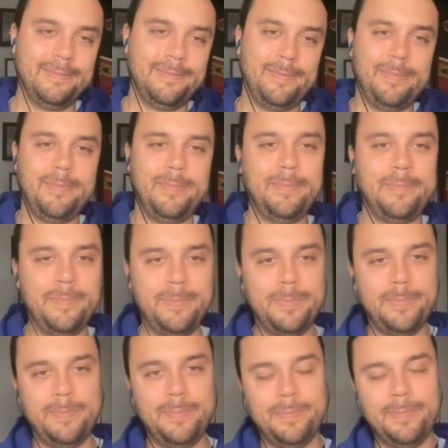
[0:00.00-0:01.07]

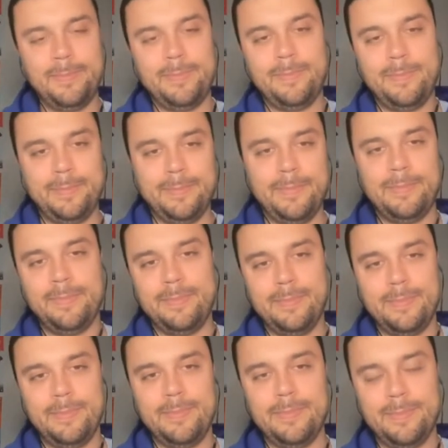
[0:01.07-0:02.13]

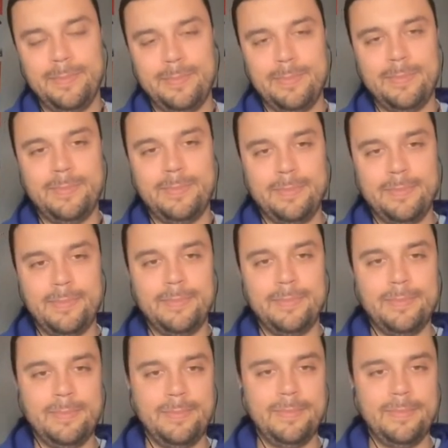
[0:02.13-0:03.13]
(silent)